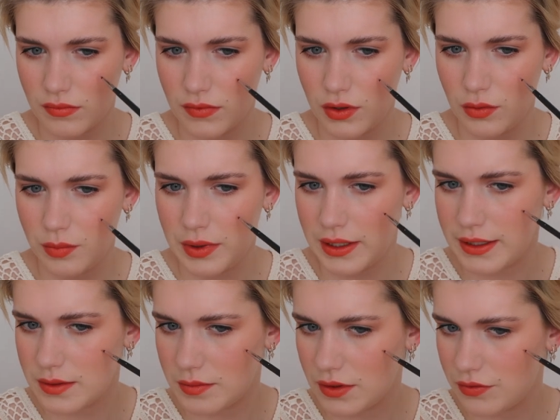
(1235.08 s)
no
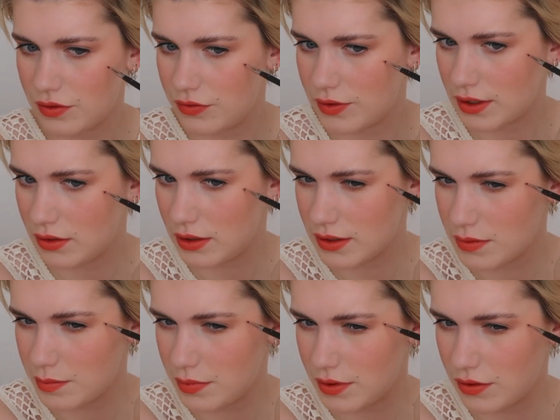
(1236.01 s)
placement of a freckle
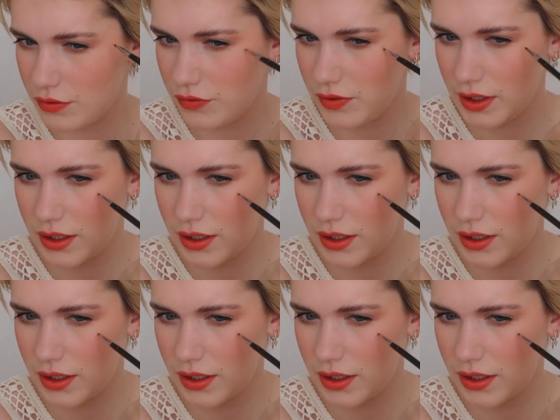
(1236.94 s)
is perfect.